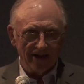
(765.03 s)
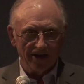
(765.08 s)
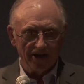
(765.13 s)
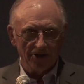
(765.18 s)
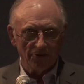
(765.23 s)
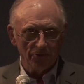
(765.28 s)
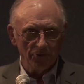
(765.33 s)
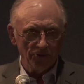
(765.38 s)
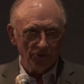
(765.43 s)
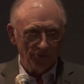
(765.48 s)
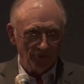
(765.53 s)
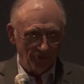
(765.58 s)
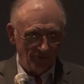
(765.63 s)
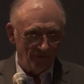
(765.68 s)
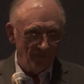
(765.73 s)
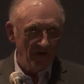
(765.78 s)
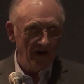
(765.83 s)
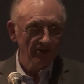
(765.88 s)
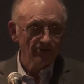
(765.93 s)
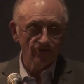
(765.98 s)
like we do
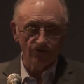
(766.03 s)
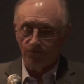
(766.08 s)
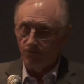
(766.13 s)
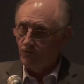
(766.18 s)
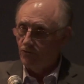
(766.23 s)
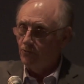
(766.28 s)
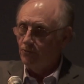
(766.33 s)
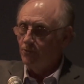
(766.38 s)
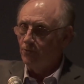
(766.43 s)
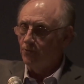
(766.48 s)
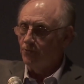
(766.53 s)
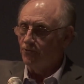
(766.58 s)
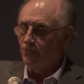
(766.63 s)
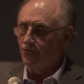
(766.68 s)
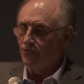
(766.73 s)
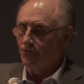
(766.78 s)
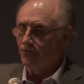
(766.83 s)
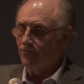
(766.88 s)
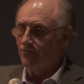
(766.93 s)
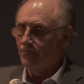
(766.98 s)
fossil fuels
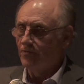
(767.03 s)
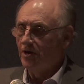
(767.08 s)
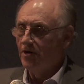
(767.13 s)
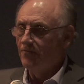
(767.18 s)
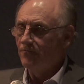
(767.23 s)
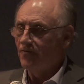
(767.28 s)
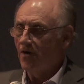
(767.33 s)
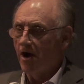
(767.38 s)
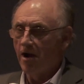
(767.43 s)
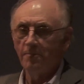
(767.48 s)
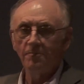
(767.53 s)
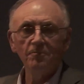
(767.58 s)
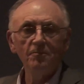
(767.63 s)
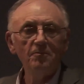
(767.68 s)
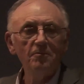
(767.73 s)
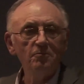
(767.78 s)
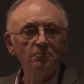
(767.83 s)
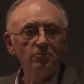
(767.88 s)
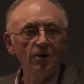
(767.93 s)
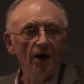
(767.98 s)
or farm
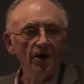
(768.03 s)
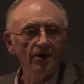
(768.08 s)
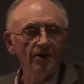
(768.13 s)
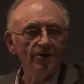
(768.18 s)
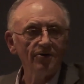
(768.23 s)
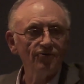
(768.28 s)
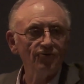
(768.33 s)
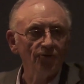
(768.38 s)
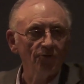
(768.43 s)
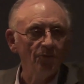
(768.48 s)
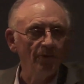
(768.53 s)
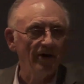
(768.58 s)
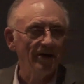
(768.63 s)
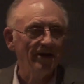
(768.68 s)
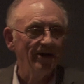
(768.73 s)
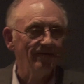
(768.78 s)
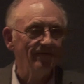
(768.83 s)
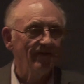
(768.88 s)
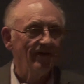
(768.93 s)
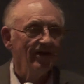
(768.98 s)
products or
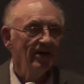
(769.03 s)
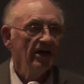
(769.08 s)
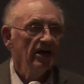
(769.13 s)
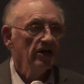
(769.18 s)
whatever.